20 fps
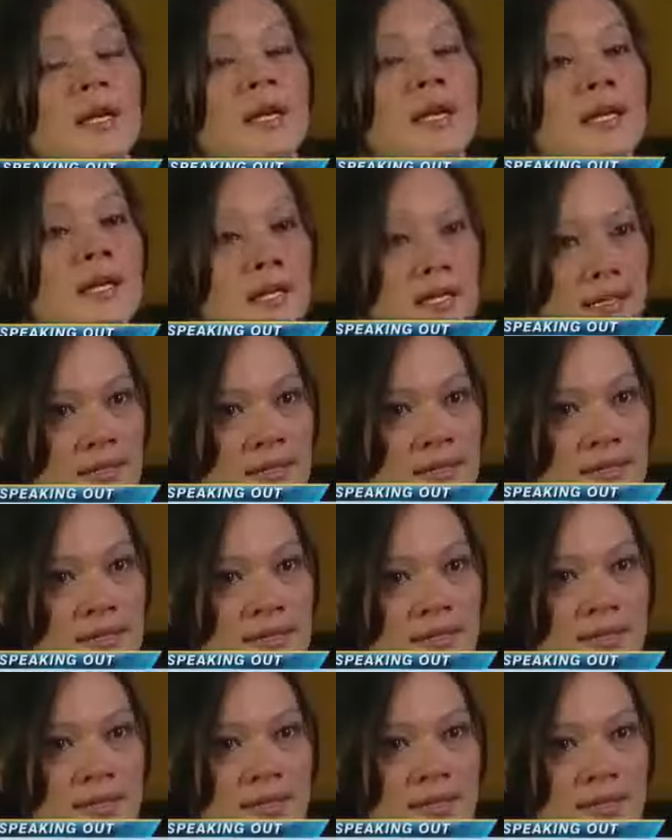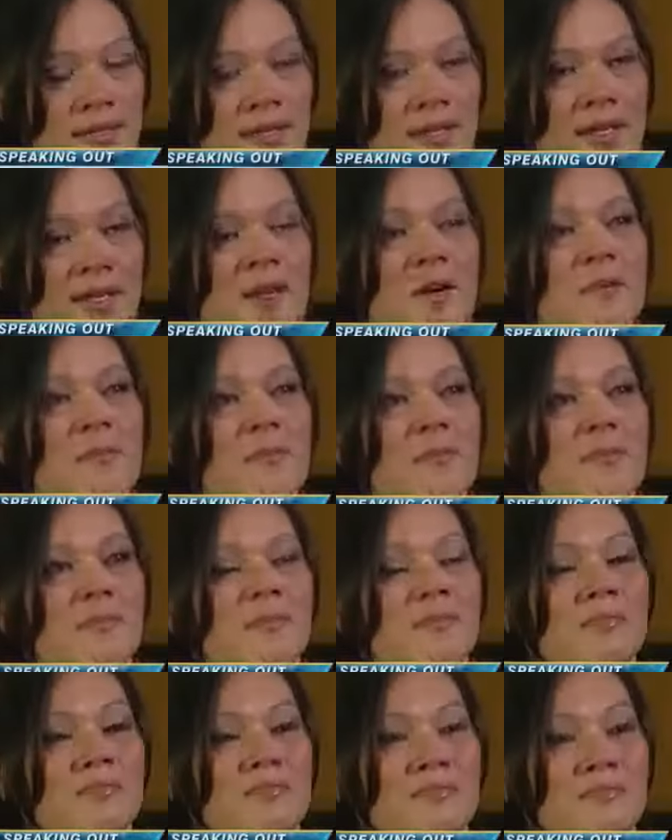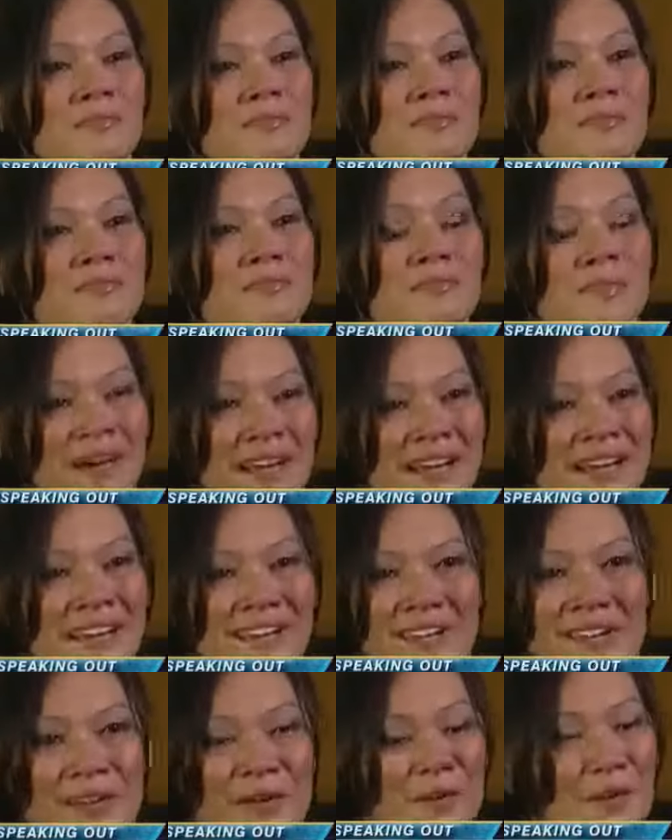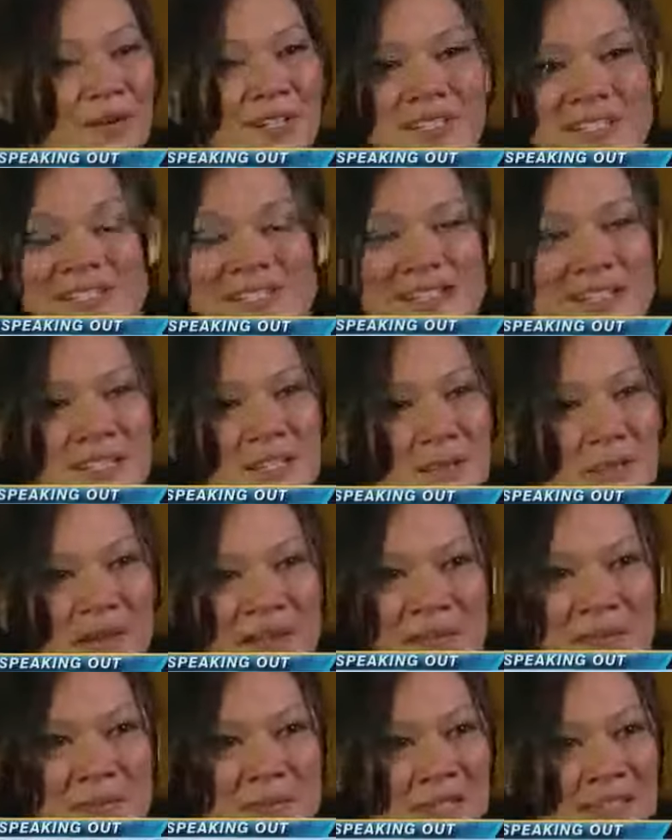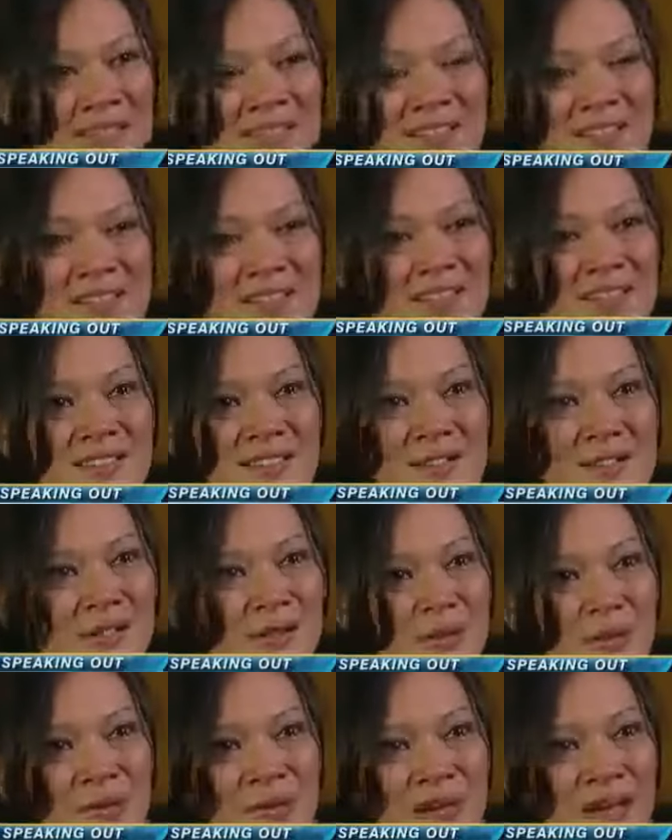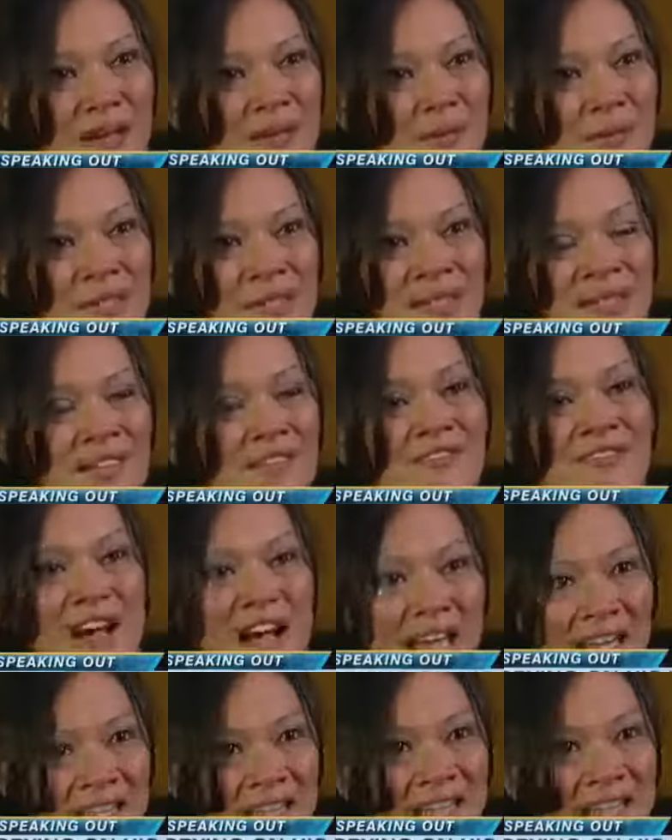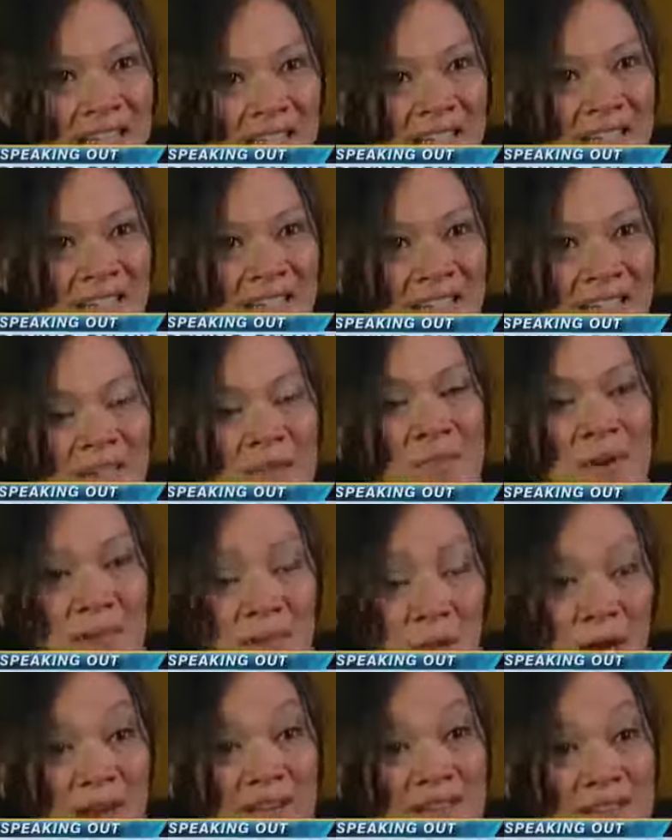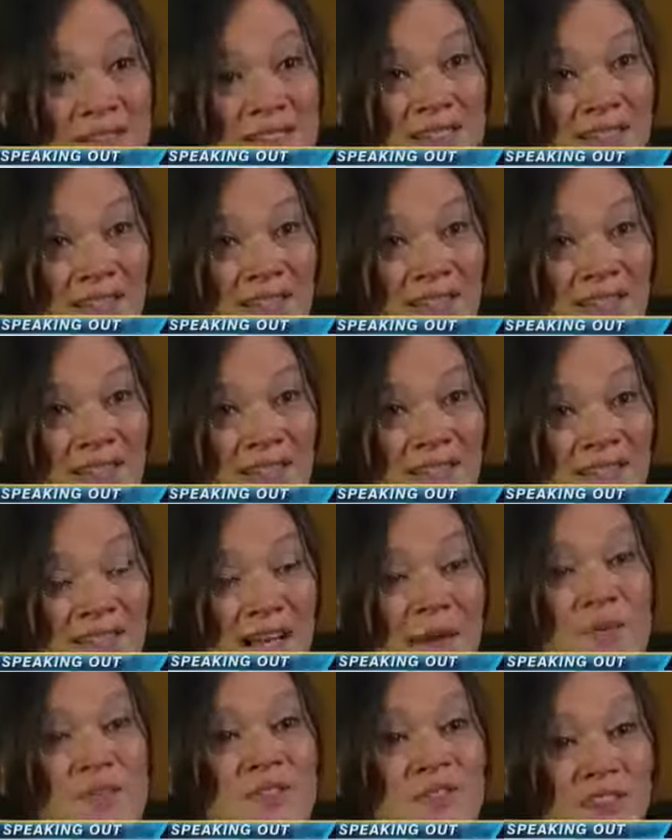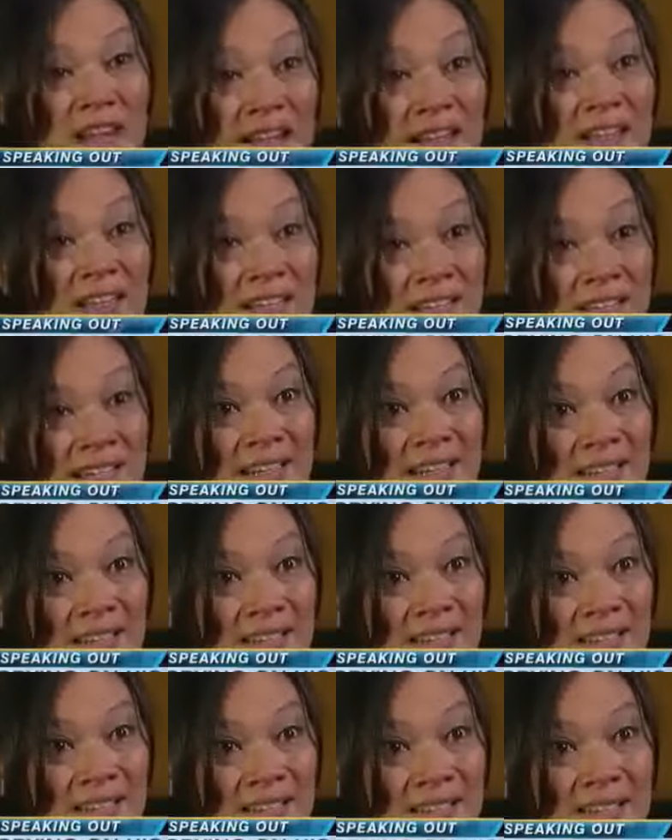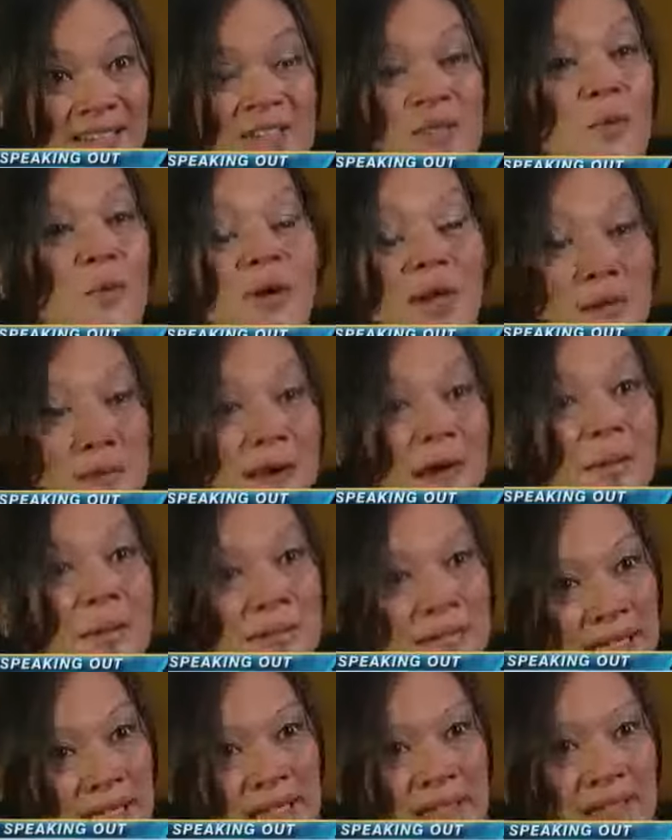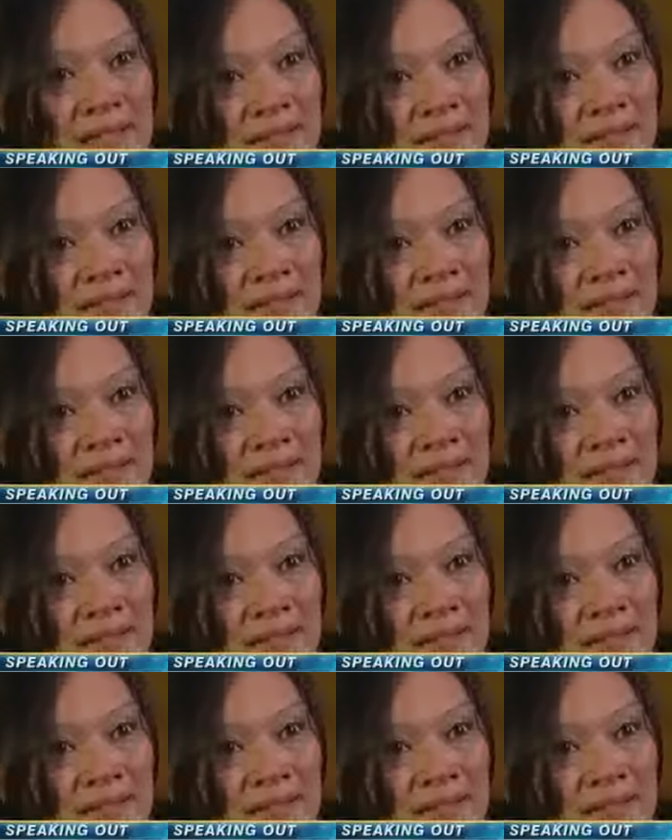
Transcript: It is. But what does he expect me to do? I mean, he violated my privacy. I was violated. So what about me?